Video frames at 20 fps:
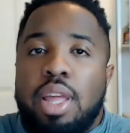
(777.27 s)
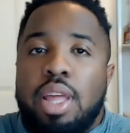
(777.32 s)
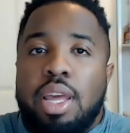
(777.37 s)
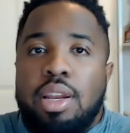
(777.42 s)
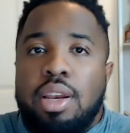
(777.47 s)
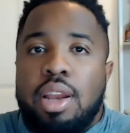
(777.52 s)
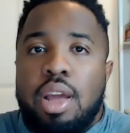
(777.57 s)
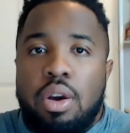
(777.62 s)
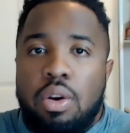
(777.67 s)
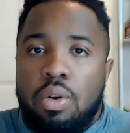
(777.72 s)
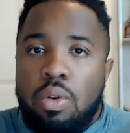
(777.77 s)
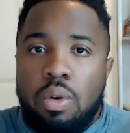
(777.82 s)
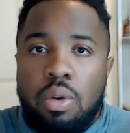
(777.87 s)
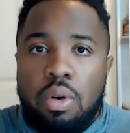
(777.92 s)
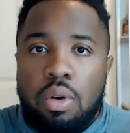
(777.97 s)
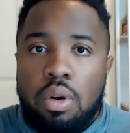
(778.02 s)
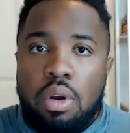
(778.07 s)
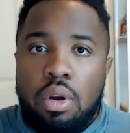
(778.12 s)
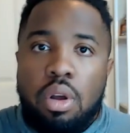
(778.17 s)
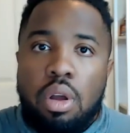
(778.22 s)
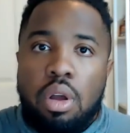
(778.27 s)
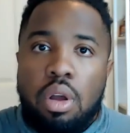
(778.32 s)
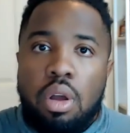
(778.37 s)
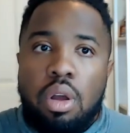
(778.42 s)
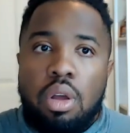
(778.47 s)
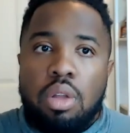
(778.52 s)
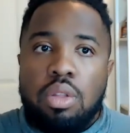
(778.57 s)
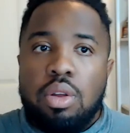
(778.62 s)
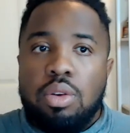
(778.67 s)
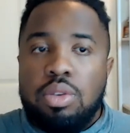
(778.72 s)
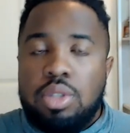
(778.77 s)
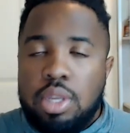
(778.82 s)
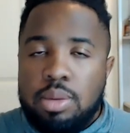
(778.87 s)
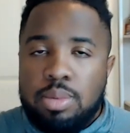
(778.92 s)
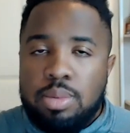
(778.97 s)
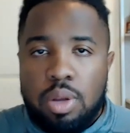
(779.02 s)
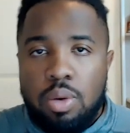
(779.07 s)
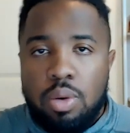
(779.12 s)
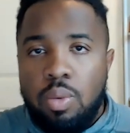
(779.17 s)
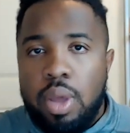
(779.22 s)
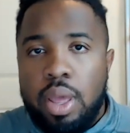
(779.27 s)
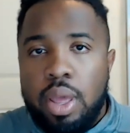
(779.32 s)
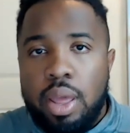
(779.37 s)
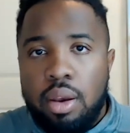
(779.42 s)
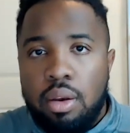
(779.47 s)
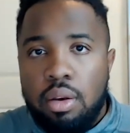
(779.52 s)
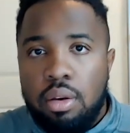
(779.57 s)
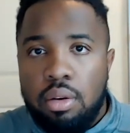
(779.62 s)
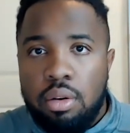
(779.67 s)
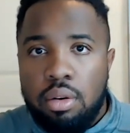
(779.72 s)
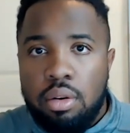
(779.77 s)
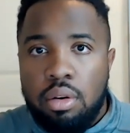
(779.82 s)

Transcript: Like, no, those teams don't win.